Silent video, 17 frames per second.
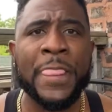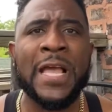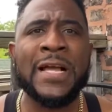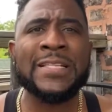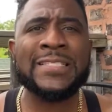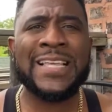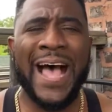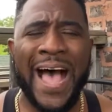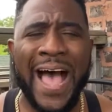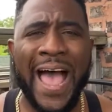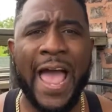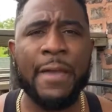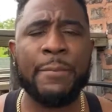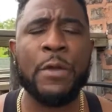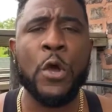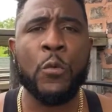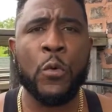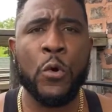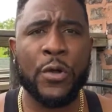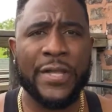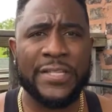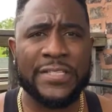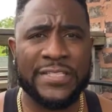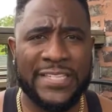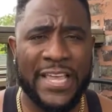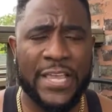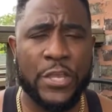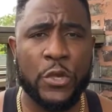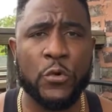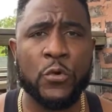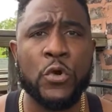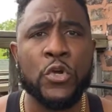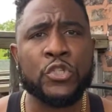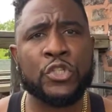Time will continue
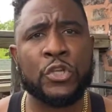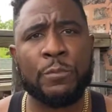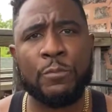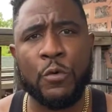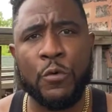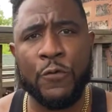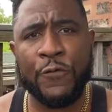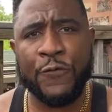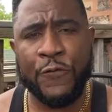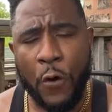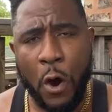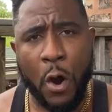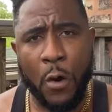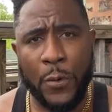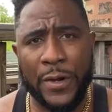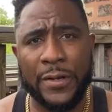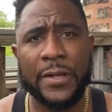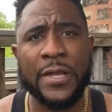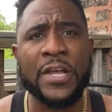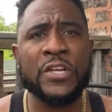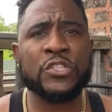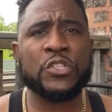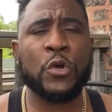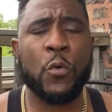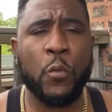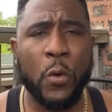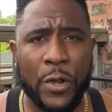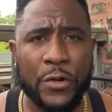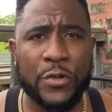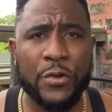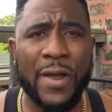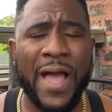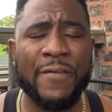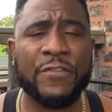to move forward. So what do you
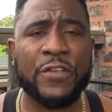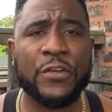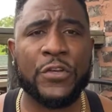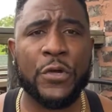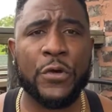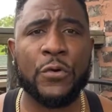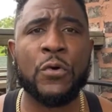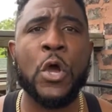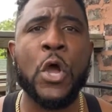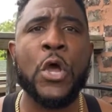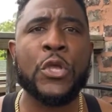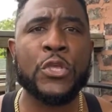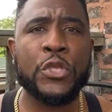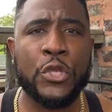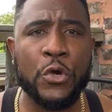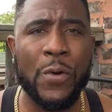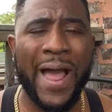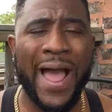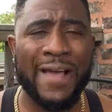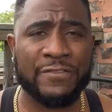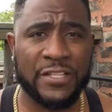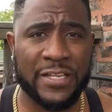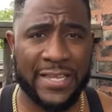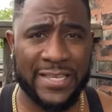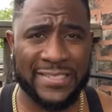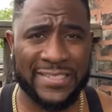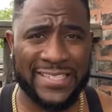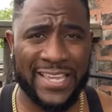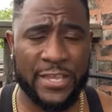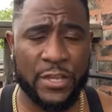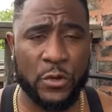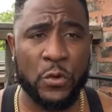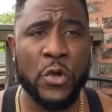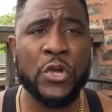have to do? You have to
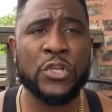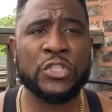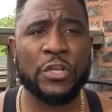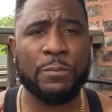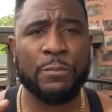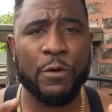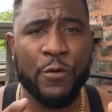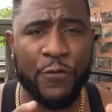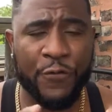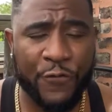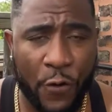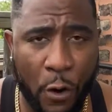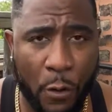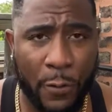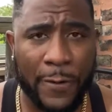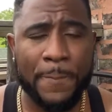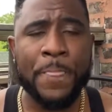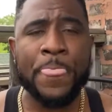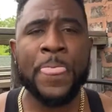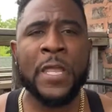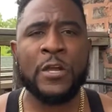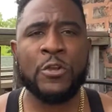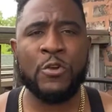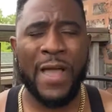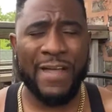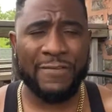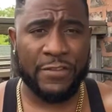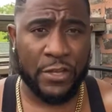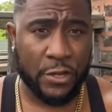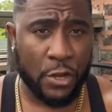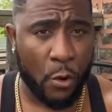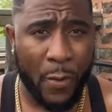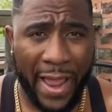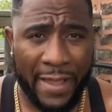continue to move forward. You have to
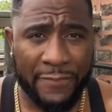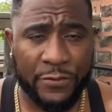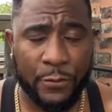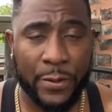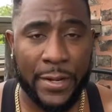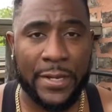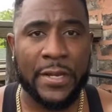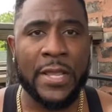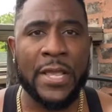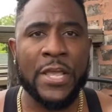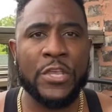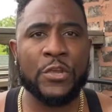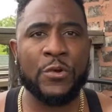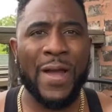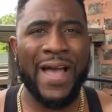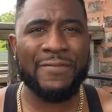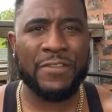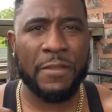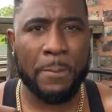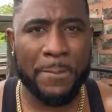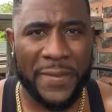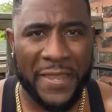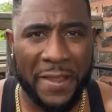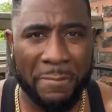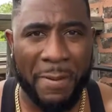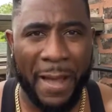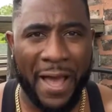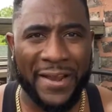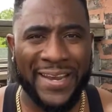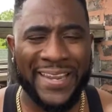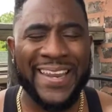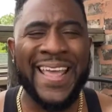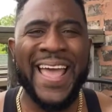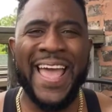go after it. You have to be about it,
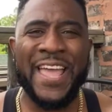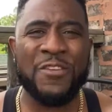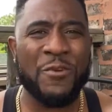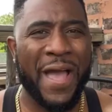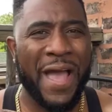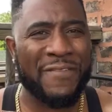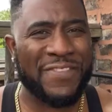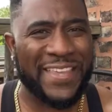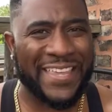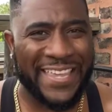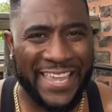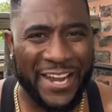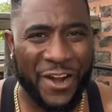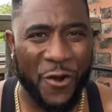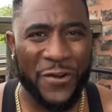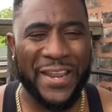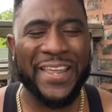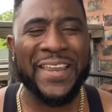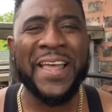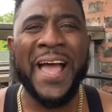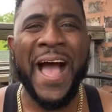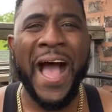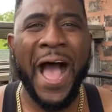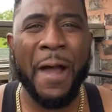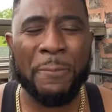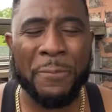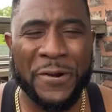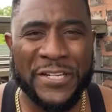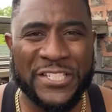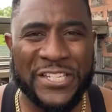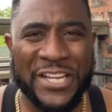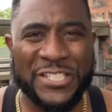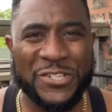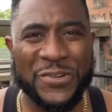and you have to get on it. I
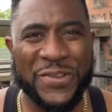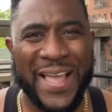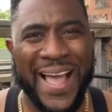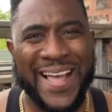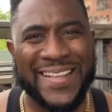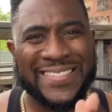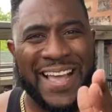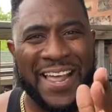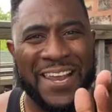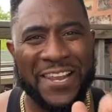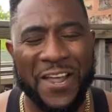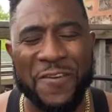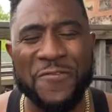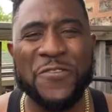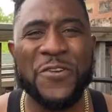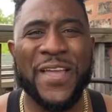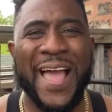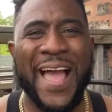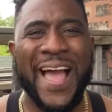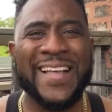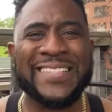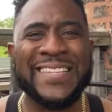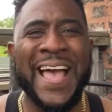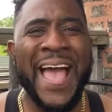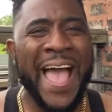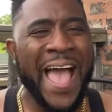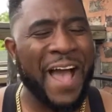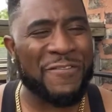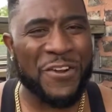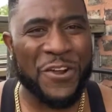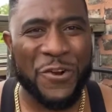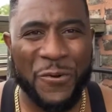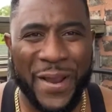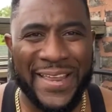appreciate you guys. I love you guys. Have a
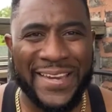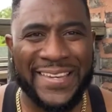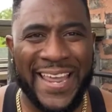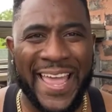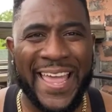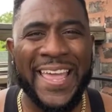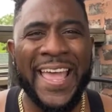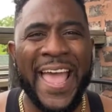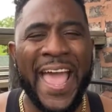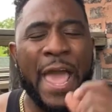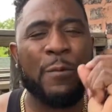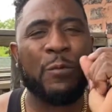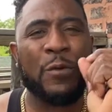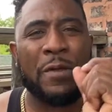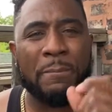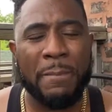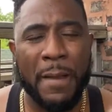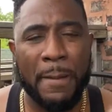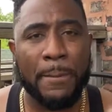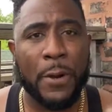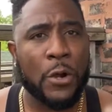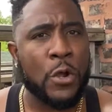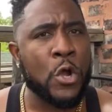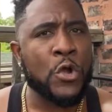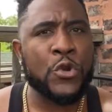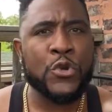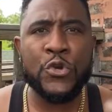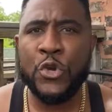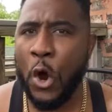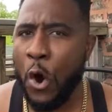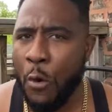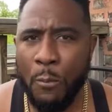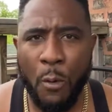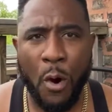great day. And remember,
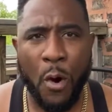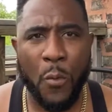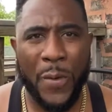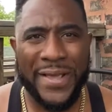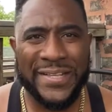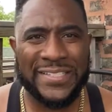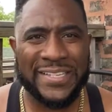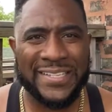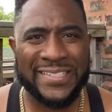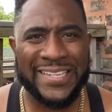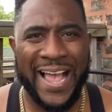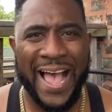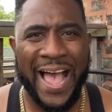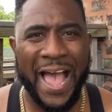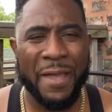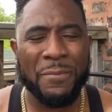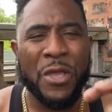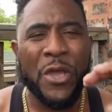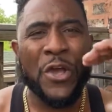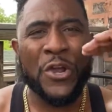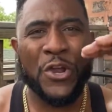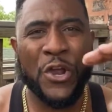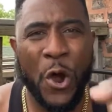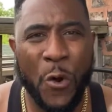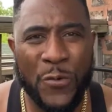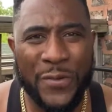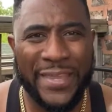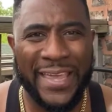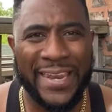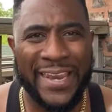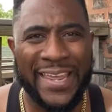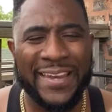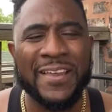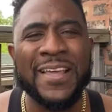no more wasted time. Go get
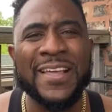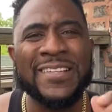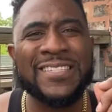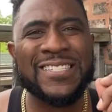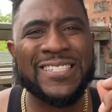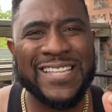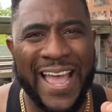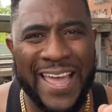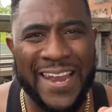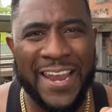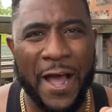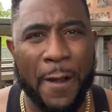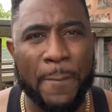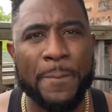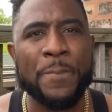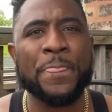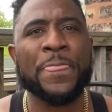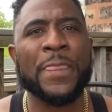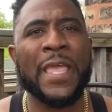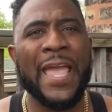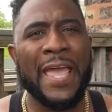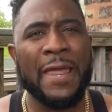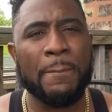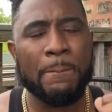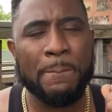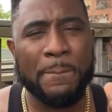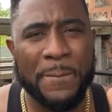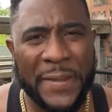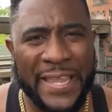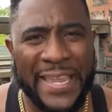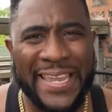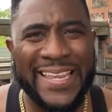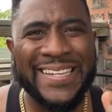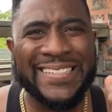it. Stand up and
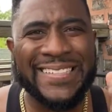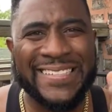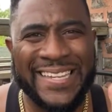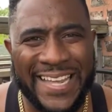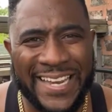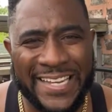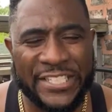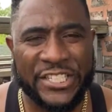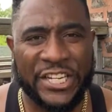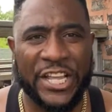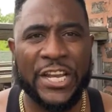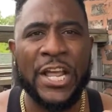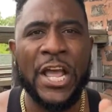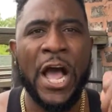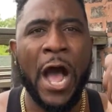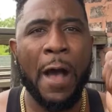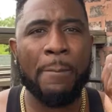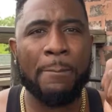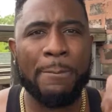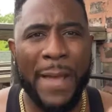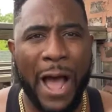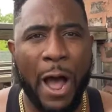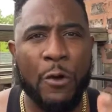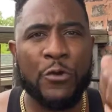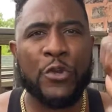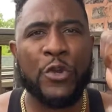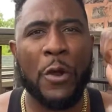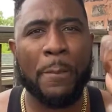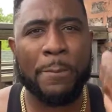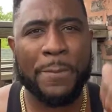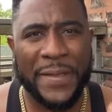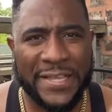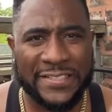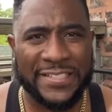be diligent about your
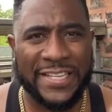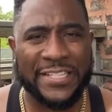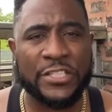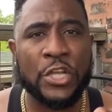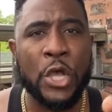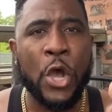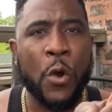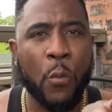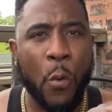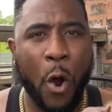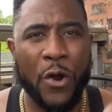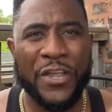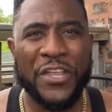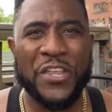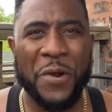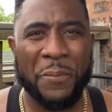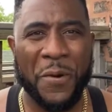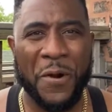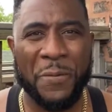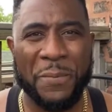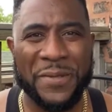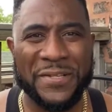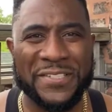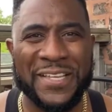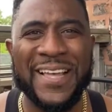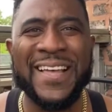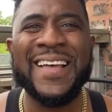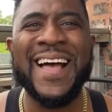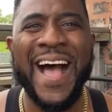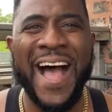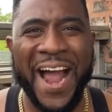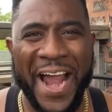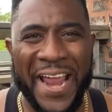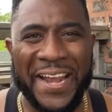business. Walk in your purpose. All
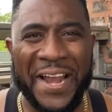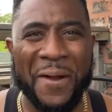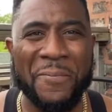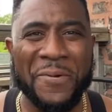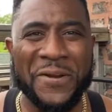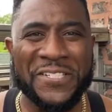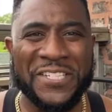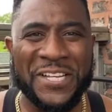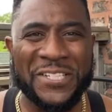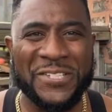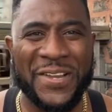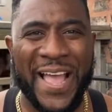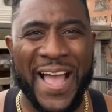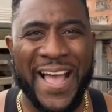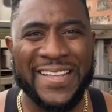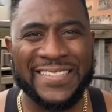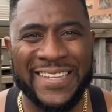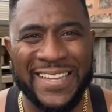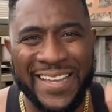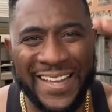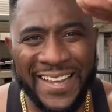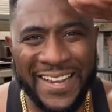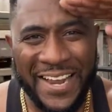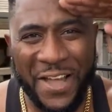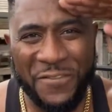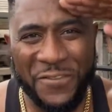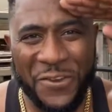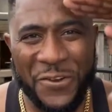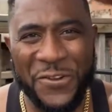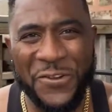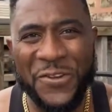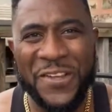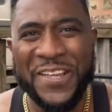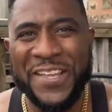right, I appreciate you guys. Love you.
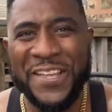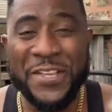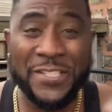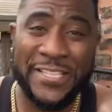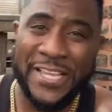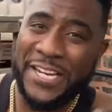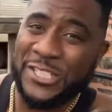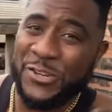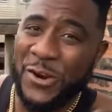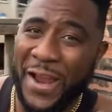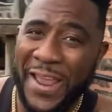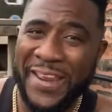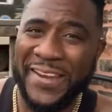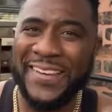See the train?